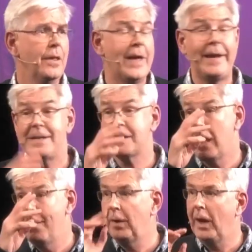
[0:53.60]
That is
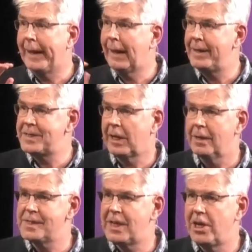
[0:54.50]
likely to
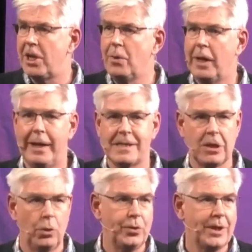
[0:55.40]
continue unless
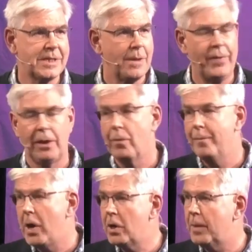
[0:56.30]
the Lord does something
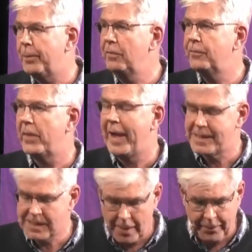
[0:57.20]
remarkable for the
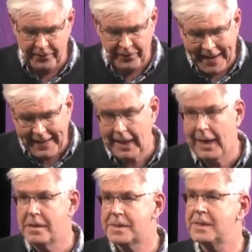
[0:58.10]
next couple of
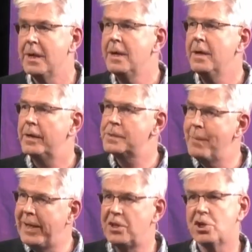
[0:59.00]
decades, as
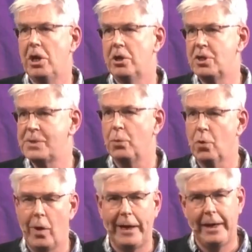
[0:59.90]
many churches will
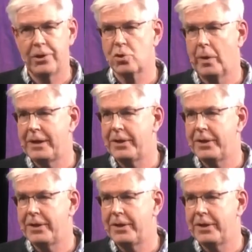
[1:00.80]
quite literally